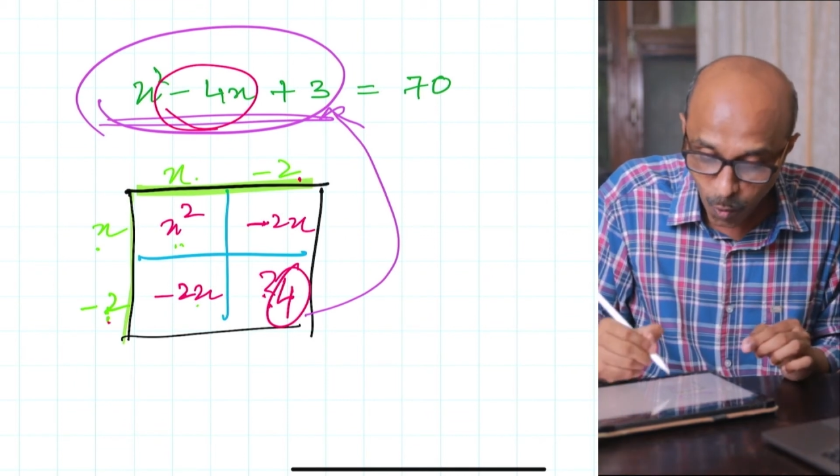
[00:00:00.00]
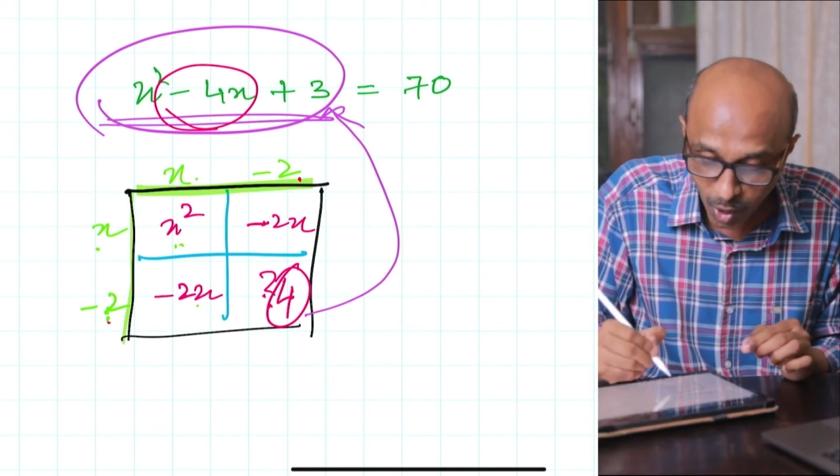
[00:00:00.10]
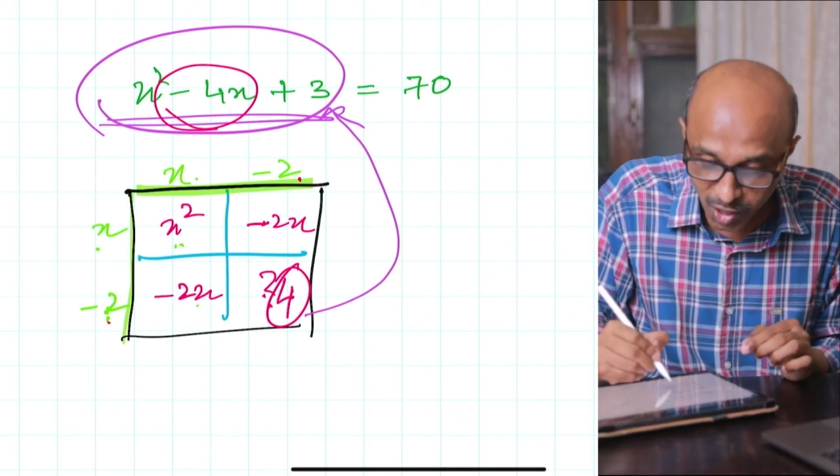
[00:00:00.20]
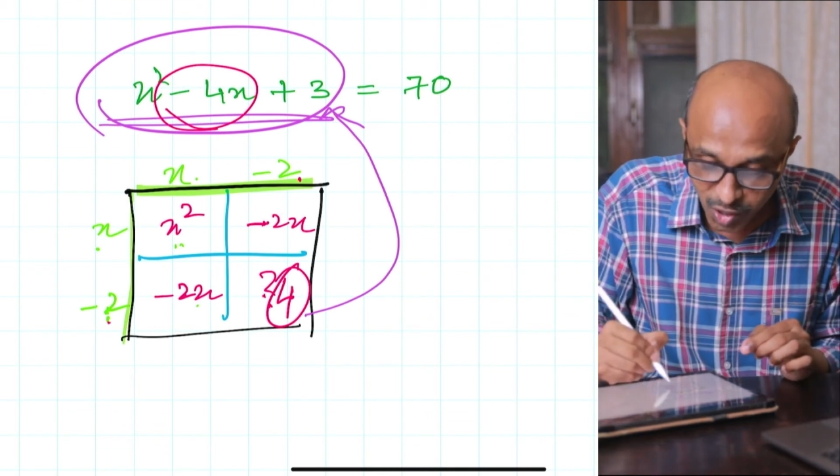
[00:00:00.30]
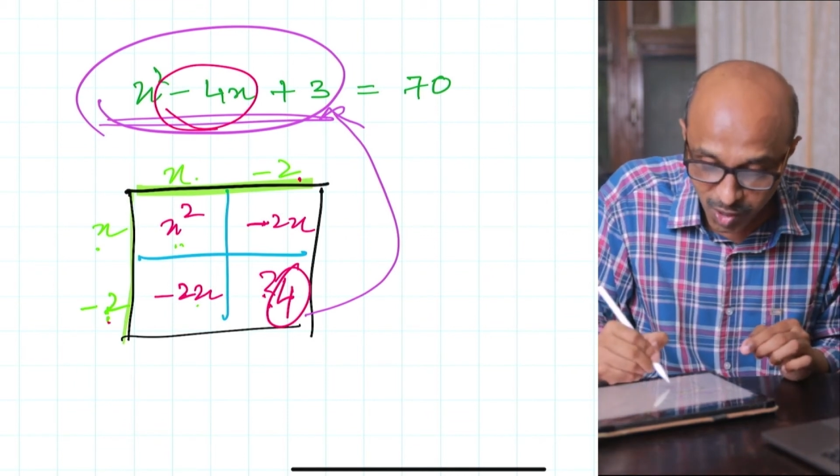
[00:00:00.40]

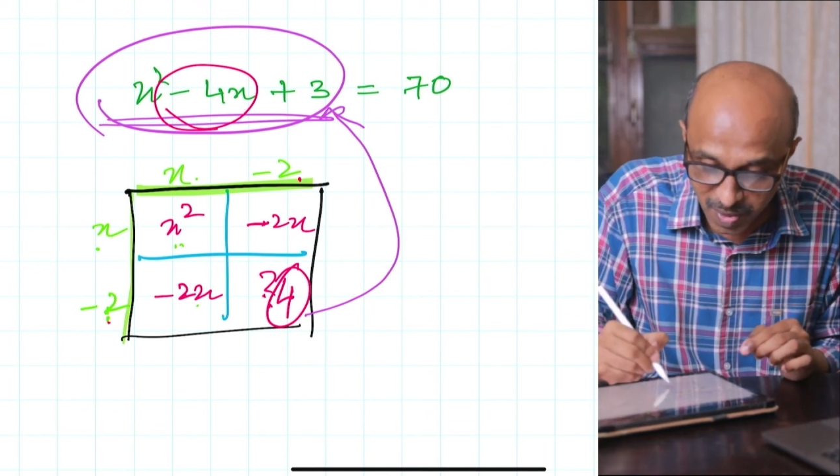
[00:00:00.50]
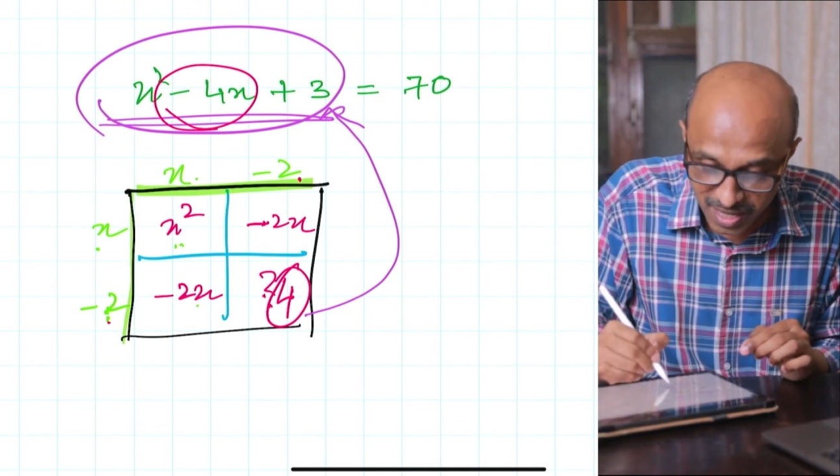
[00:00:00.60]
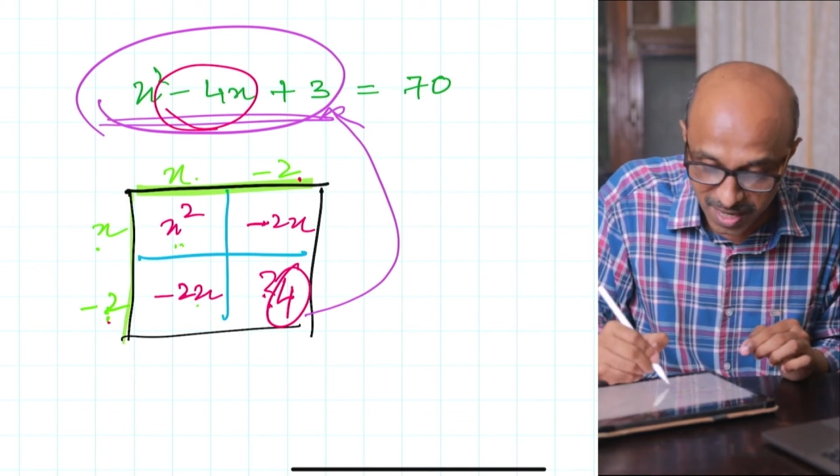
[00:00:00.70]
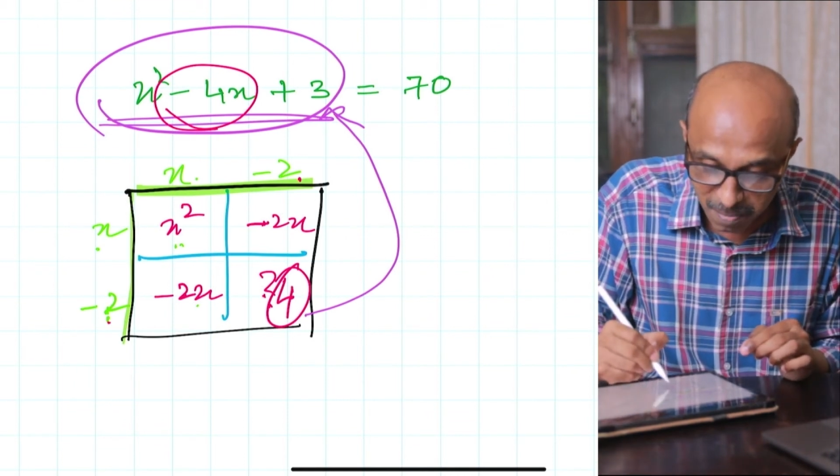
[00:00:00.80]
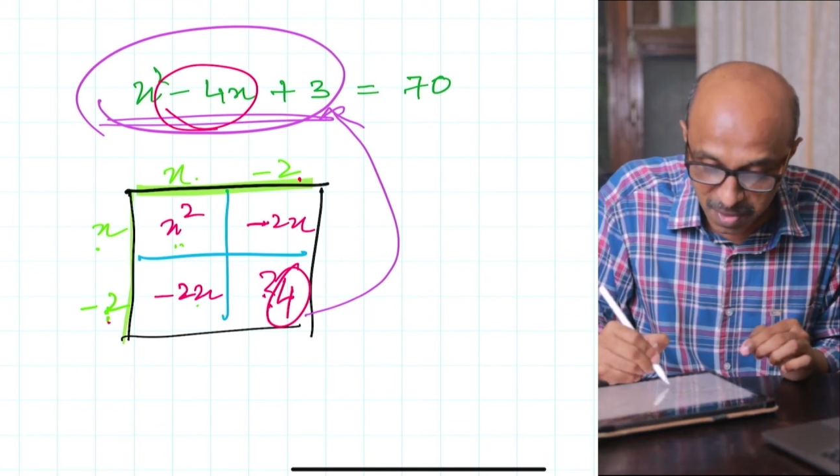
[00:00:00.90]
What should be
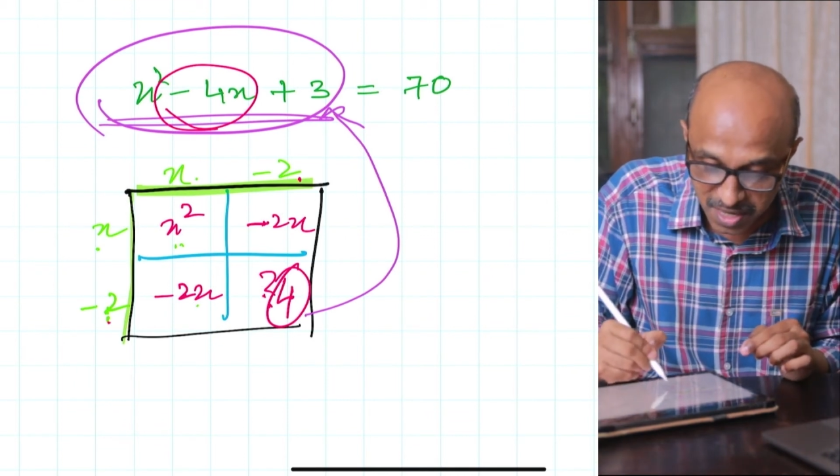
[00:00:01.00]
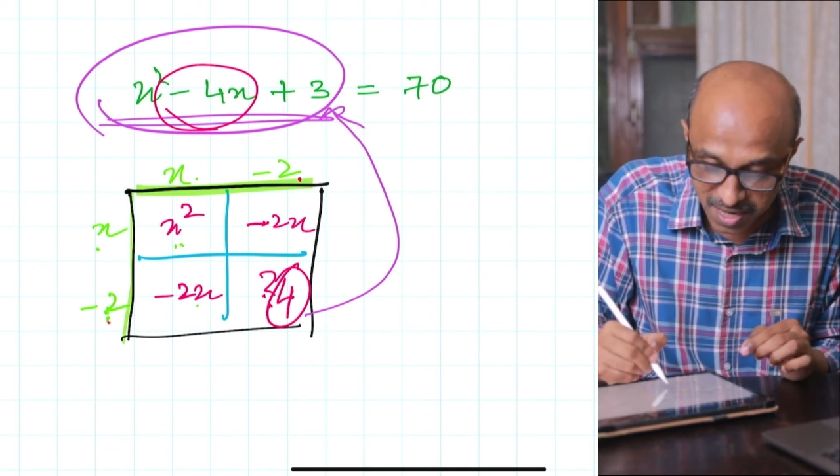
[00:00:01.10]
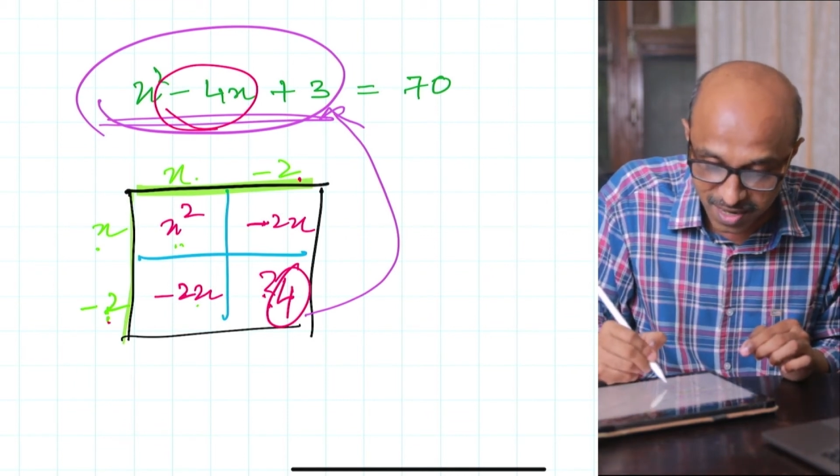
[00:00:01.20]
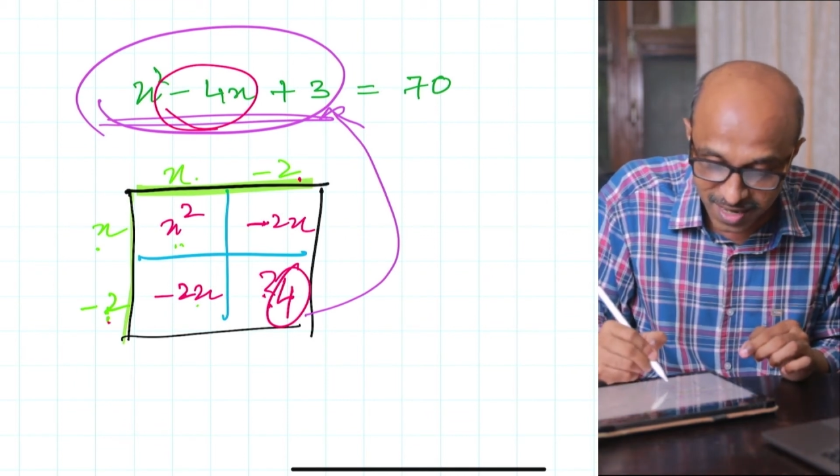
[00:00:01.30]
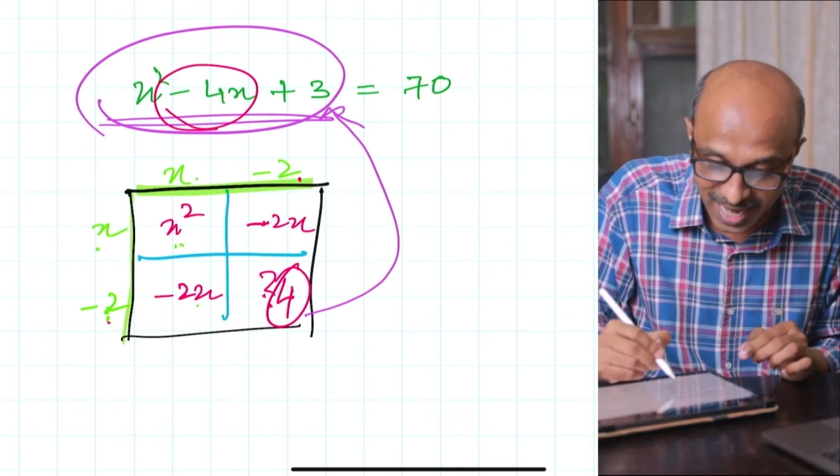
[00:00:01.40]
the number
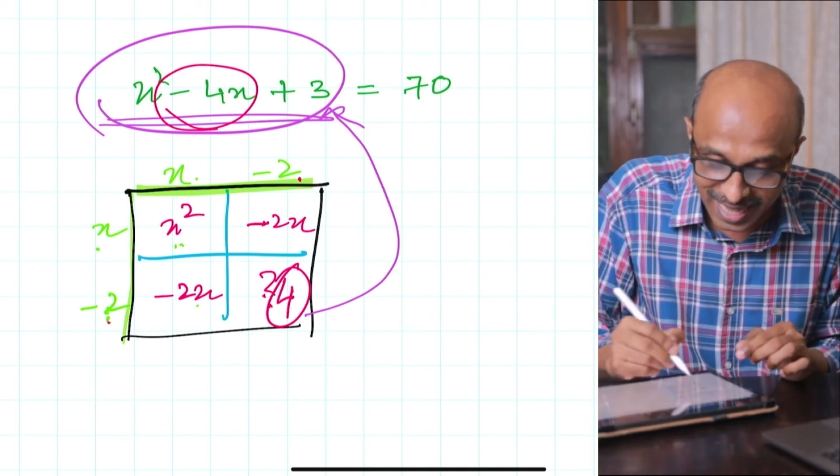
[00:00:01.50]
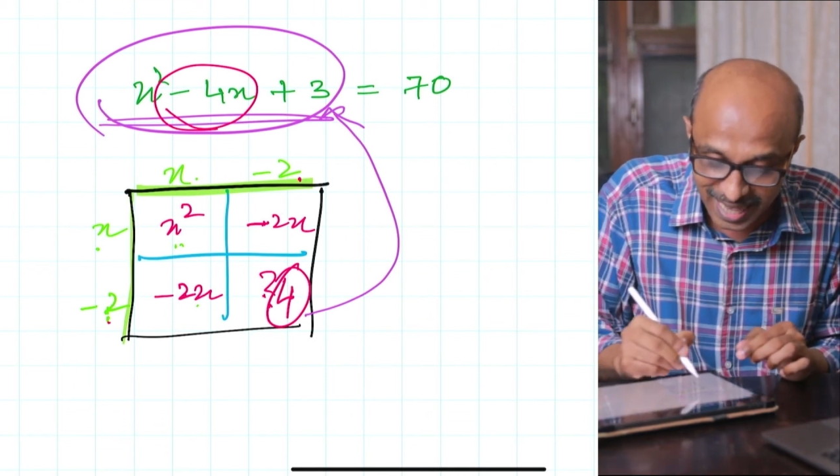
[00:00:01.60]
here